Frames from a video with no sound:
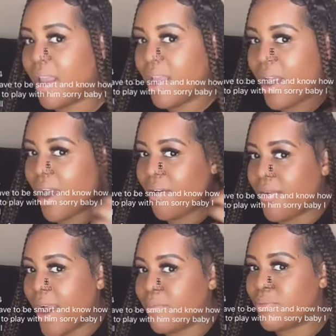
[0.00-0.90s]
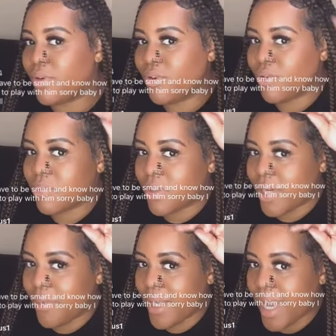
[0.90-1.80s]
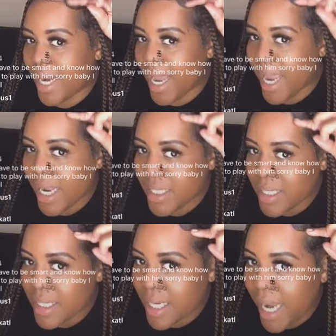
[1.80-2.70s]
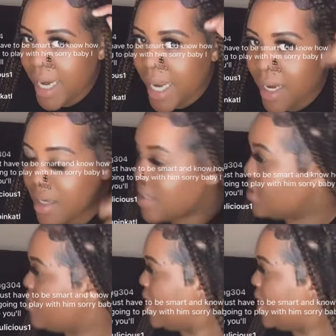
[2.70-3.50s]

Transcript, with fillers: All right, boom. So then we got our edges laid. That looks so nice.